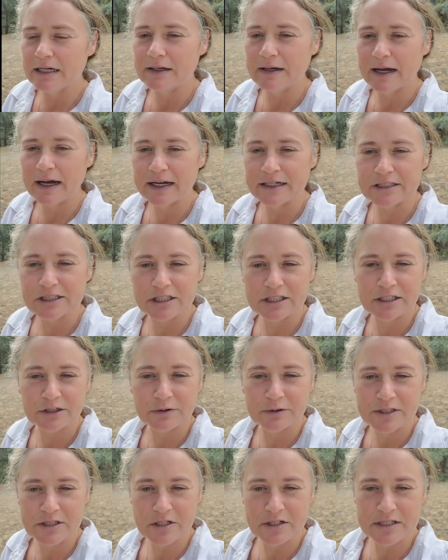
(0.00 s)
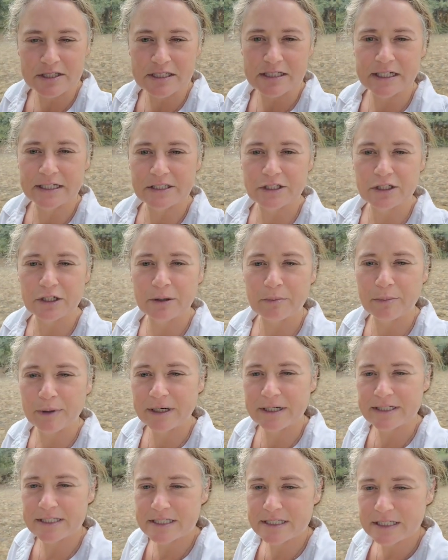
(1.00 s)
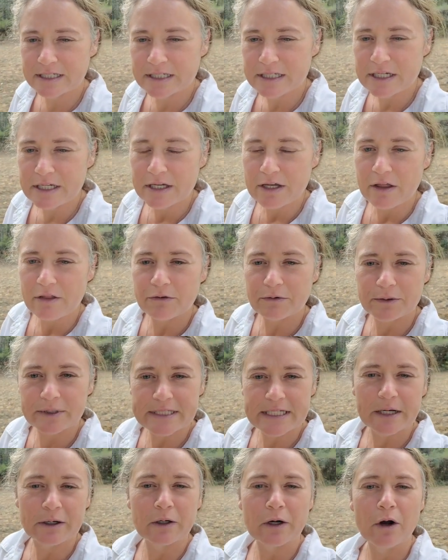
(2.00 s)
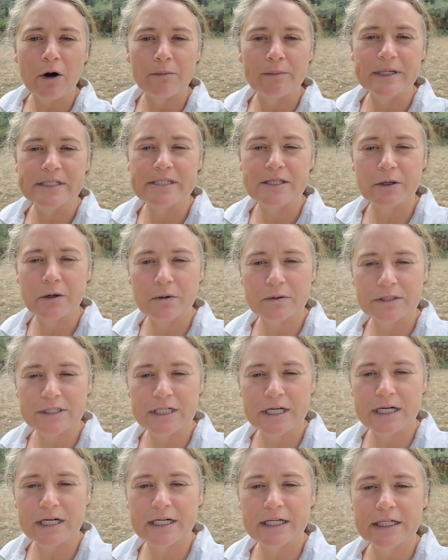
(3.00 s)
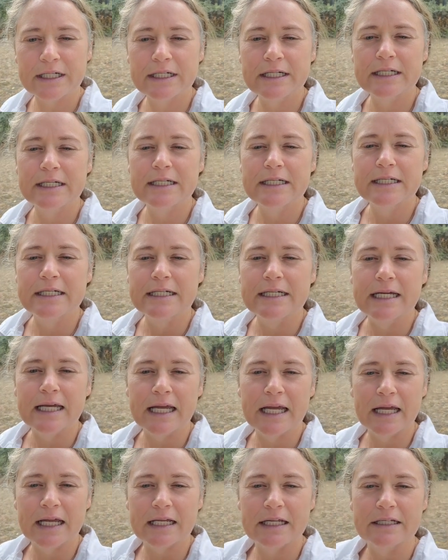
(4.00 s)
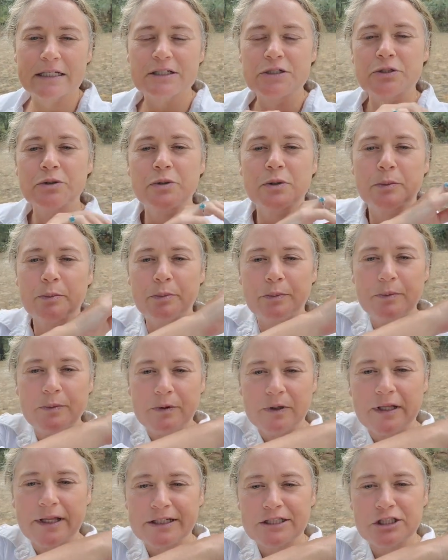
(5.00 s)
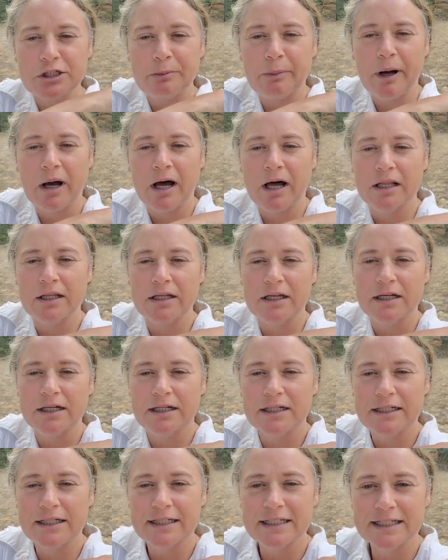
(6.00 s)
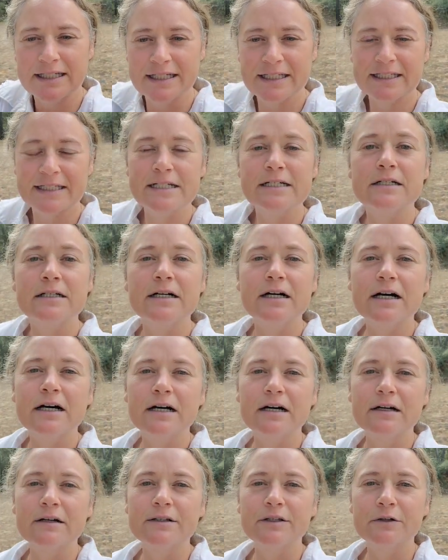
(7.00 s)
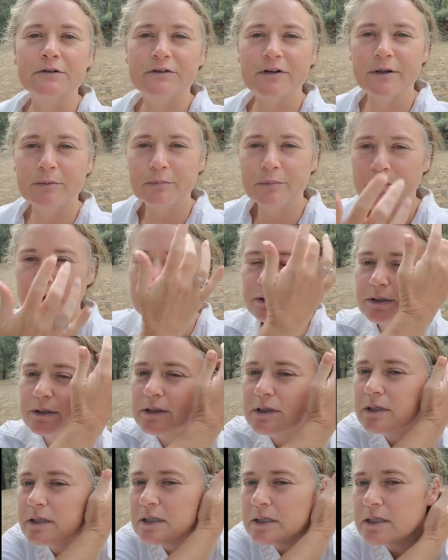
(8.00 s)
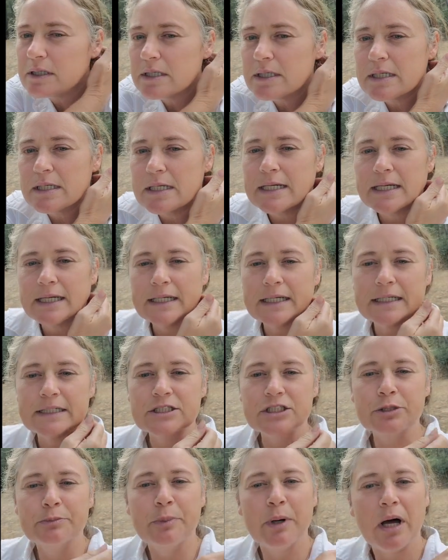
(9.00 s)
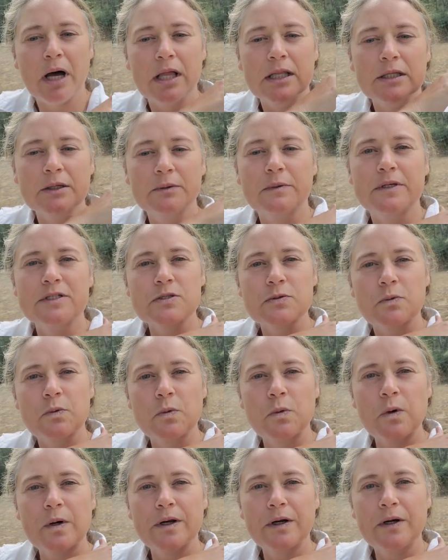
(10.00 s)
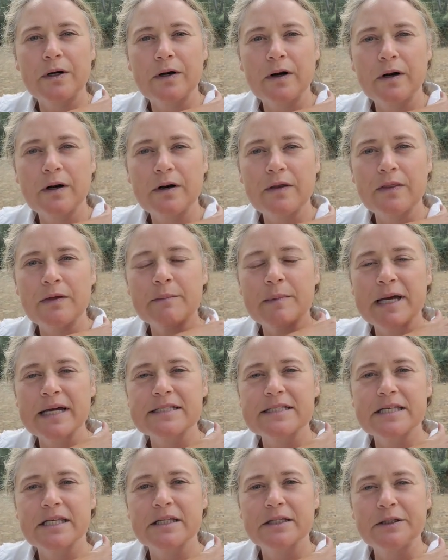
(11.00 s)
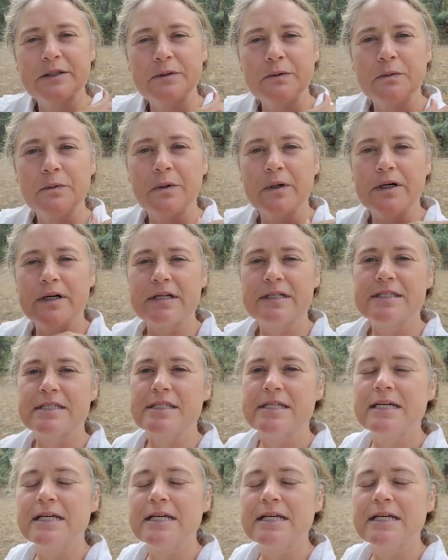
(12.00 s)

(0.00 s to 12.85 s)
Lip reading: Actually, Christos and I took a bus through a town called Mascota and to a Lake Chapala in November. And Chapala was where the masculine was.